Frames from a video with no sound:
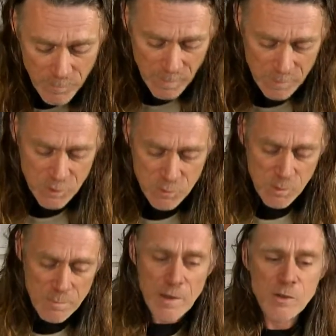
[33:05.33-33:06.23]
I just want
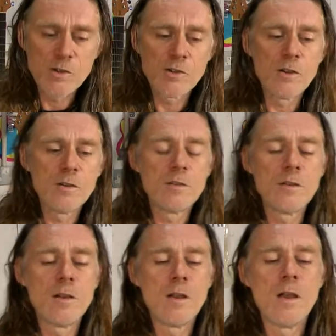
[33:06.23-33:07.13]
to mention
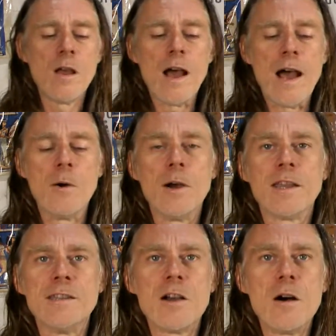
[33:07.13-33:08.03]
our
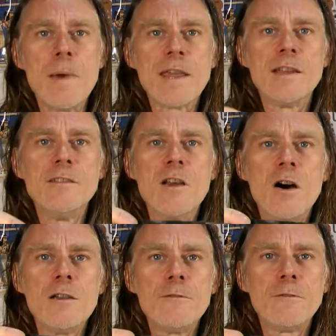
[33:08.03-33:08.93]
guitar making
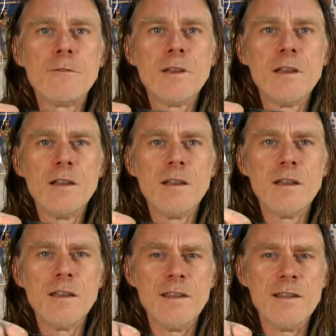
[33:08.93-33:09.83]
knife
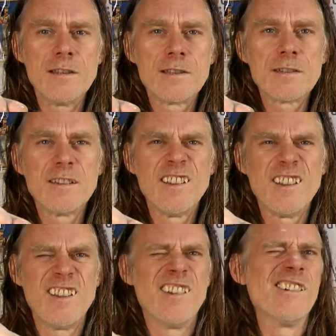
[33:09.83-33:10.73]
is
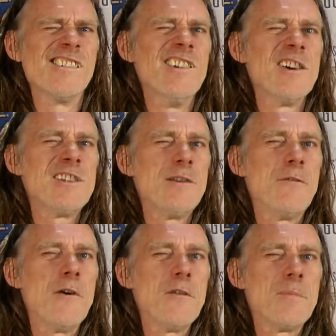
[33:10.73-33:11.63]

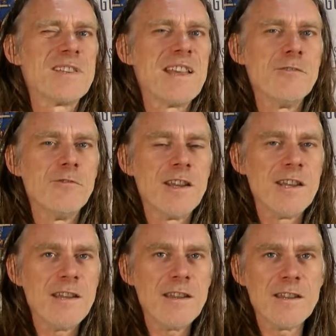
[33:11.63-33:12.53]
95%
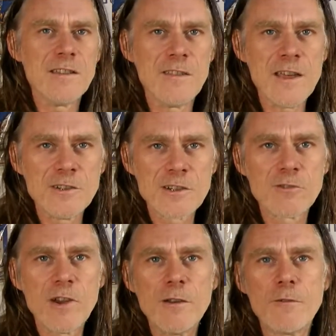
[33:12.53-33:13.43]
ready. They're just
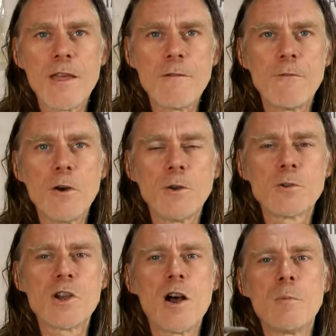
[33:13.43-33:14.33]
ready for their final
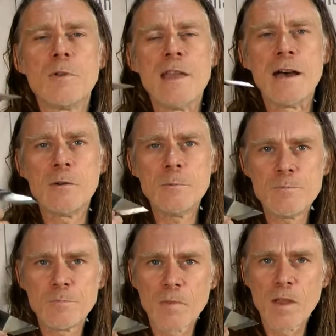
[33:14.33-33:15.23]
sharpen now.
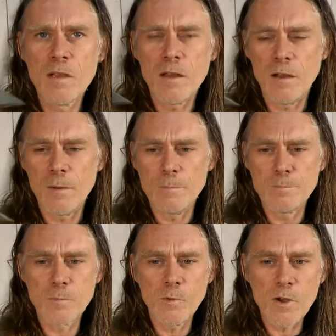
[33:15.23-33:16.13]

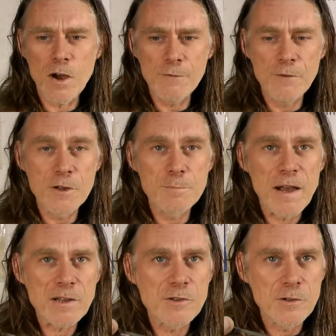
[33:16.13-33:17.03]
We've got our first
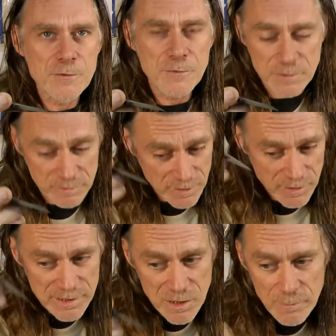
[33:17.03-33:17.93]
batch of the
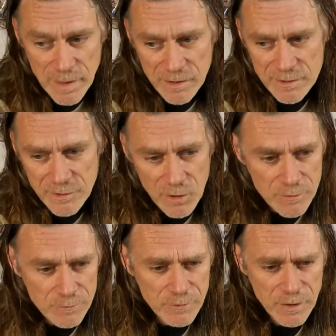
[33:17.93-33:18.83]
guitar maker's knife